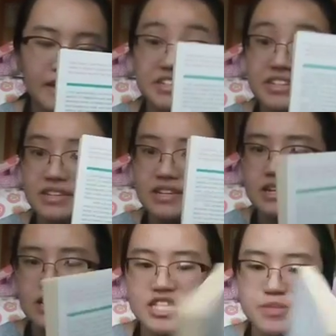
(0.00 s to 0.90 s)
And
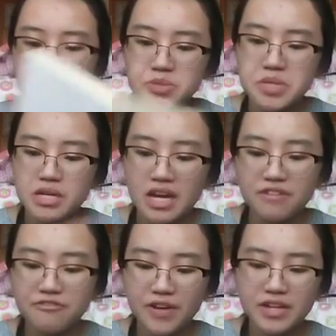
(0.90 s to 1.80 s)
it's supposed to be
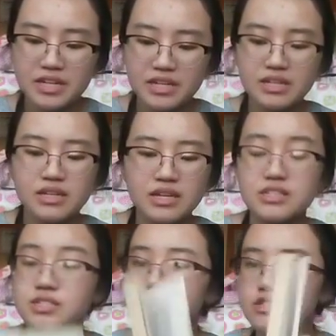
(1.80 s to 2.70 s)
kind of funny.
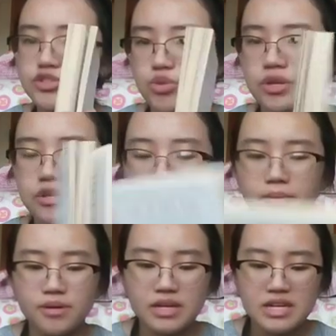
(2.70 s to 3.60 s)
It's a short little
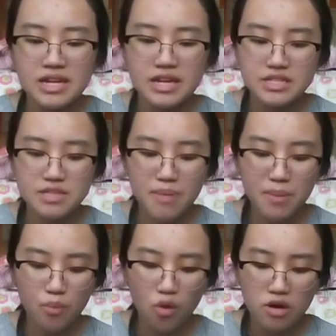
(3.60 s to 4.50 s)
book. It's a
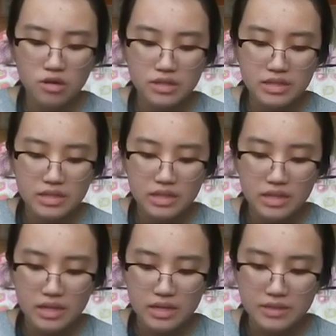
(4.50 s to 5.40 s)
memoir.
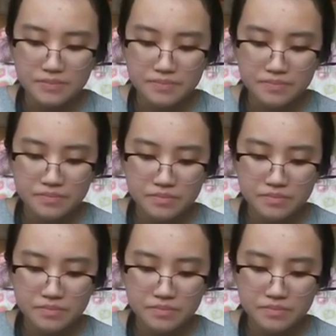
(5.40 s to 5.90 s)
Might